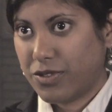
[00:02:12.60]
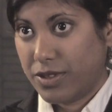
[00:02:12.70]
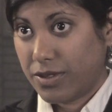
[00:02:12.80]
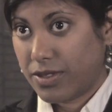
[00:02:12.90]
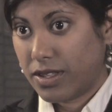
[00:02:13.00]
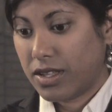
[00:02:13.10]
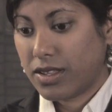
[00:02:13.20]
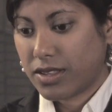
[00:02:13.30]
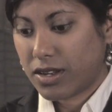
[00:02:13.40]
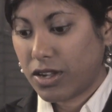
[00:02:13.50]

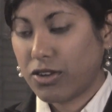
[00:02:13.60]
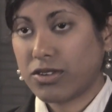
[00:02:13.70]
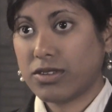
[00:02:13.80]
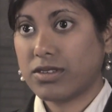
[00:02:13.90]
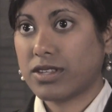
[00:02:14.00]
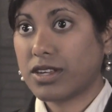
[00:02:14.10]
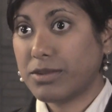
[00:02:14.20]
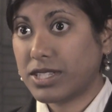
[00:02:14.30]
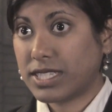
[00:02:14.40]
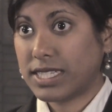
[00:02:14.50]
the
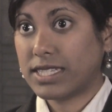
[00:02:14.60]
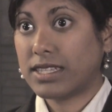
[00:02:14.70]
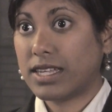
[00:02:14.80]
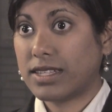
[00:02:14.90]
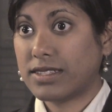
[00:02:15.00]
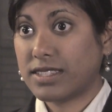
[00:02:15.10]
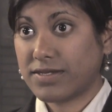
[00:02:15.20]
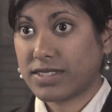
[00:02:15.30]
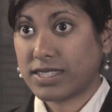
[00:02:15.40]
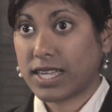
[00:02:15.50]
community and
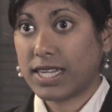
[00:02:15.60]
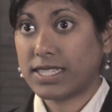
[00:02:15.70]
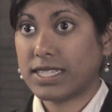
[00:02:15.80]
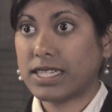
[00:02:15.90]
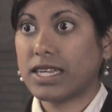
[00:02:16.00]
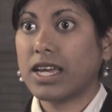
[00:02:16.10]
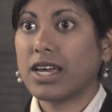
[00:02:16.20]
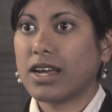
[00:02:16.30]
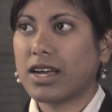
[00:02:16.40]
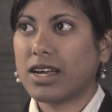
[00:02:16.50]
civil society
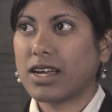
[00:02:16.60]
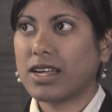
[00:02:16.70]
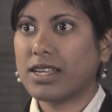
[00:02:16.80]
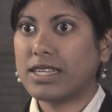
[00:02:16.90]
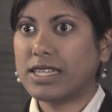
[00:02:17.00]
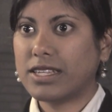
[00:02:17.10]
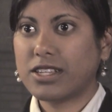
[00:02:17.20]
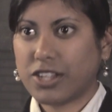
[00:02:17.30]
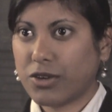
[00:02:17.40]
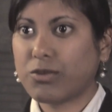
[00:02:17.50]

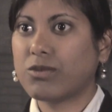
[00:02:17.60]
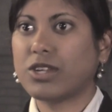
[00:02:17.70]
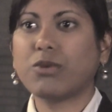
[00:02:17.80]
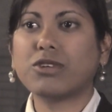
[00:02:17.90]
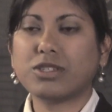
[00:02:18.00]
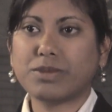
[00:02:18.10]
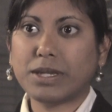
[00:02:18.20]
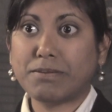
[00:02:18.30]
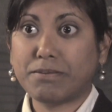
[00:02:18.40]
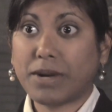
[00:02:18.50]
don't want to
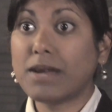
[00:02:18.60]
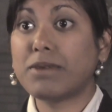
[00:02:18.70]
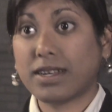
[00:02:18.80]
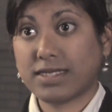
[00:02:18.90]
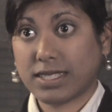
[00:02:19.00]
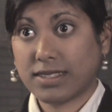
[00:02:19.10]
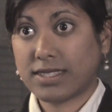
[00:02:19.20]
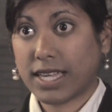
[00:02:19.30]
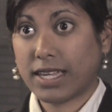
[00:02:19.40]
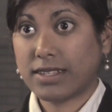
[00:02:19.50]
be bypassing the
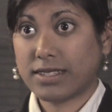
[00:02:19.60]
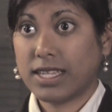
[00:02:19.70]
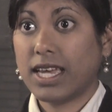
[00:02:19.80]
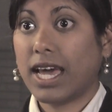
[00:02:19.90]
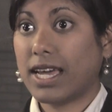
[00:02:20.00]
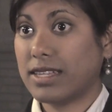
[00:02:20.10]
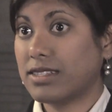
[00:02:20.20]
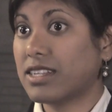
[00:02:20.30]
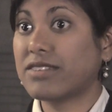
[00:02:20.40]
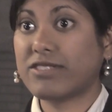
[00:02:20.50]
state
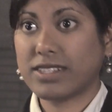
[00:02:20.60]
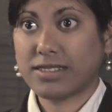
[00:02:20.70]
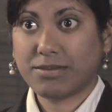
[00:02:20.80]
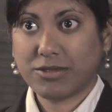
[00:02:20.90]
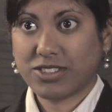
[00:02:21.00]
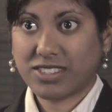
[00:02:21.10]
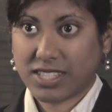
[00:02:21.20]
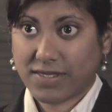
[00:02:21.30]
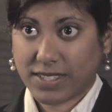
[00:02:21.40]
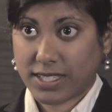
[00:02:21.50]
and delivering goods and
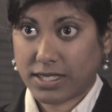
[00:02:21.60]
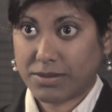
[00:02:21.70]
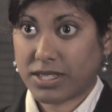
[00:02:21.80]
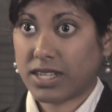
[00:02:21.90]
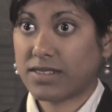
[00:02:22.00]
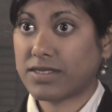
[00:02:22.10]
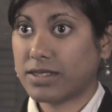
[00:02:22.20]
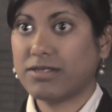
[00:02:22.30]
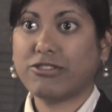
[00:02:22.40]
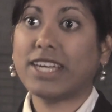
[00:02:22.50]
services themselves
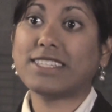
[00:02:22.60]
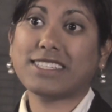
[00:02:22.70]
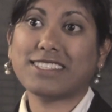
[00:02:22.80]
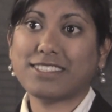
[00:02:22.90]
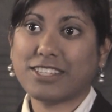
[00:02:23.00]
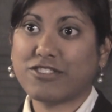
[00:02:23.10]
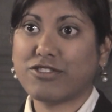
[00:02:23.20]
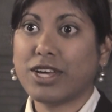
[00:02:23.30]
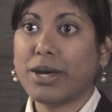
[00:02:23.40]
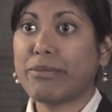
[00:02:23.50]
and creating this kind
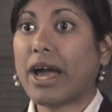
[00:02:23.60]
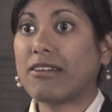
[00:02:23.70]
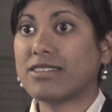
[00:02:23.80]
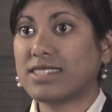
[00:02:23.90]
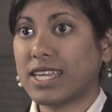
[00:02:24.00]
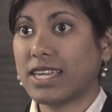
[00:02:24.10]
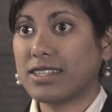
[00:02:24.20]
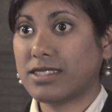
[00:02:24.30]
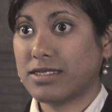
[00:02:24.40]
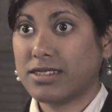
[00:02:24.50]
of
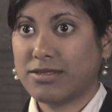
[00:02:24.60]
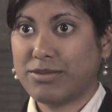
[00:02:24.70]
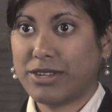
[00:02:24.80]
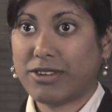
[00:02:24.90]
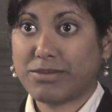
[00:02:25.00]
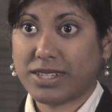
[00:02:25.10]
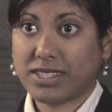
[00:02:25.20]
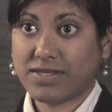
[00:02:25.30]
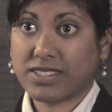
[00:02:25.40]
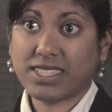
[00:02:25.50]
para-state being run by
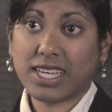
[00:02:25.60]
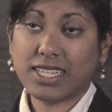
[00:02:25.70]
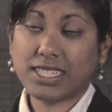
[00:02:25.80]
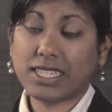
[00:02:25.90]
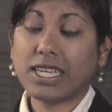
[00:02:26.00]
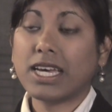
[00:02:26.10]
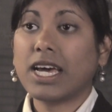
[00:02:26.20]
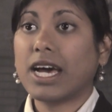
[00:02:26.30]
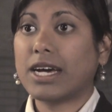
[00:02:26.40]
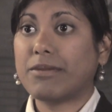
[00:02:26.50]
civil society.
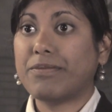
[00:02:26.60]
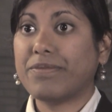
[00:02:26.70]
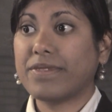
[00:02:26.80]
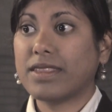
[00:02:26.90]
The